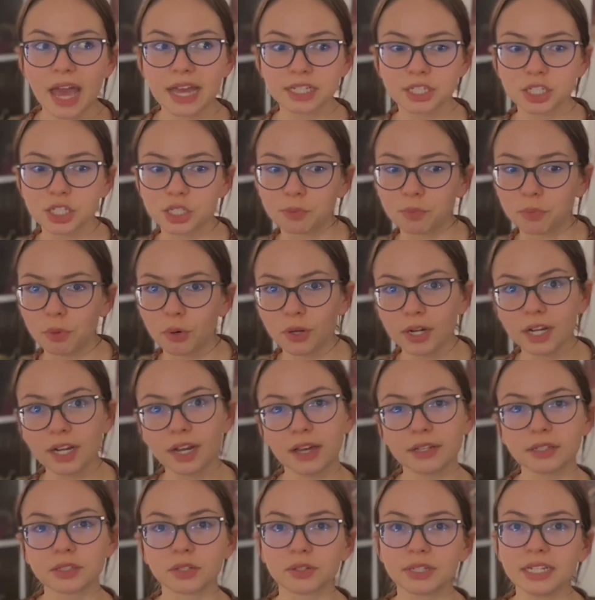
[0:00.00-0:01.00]
and just put it
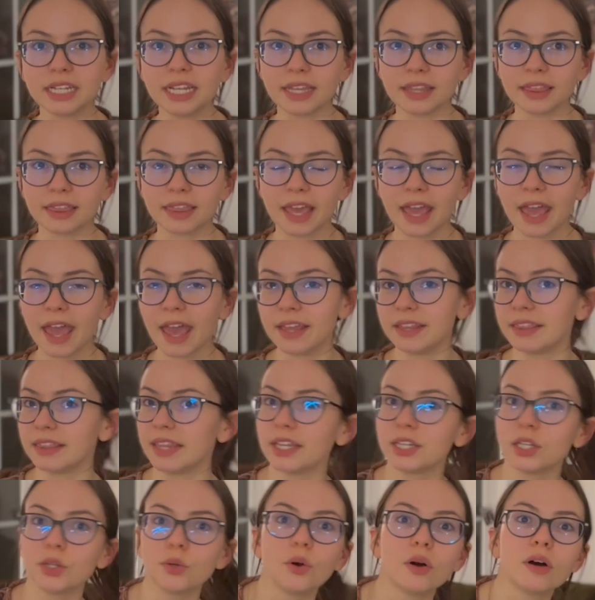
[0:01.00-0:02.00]
underneath, and
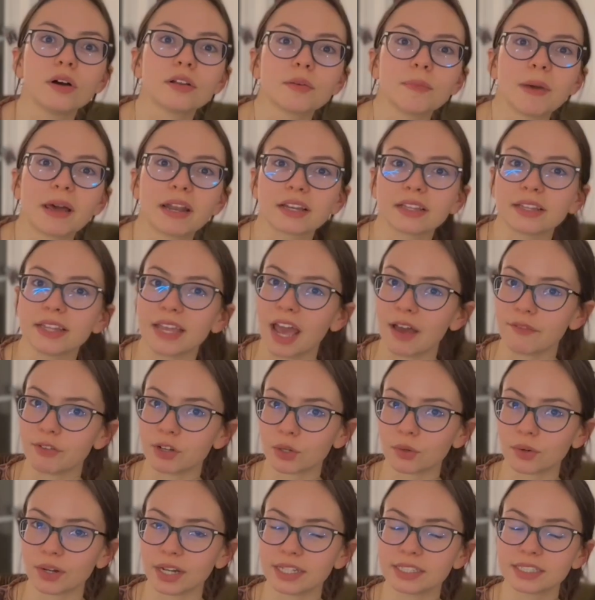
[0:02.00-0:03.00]
then you automatically have a
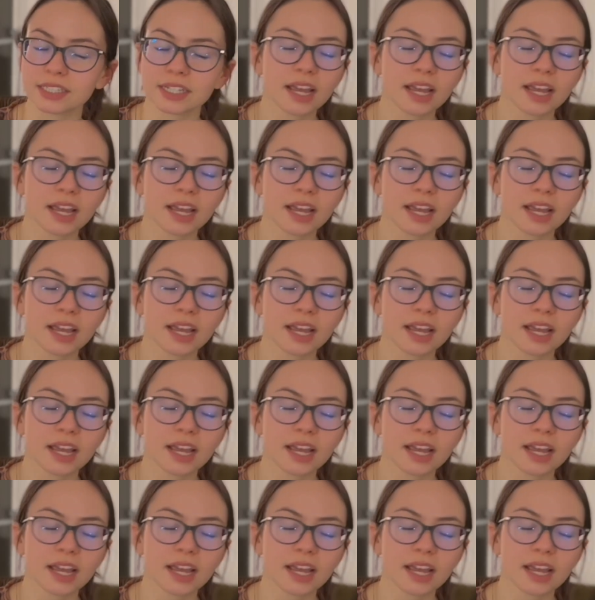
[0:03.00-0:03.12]
grid.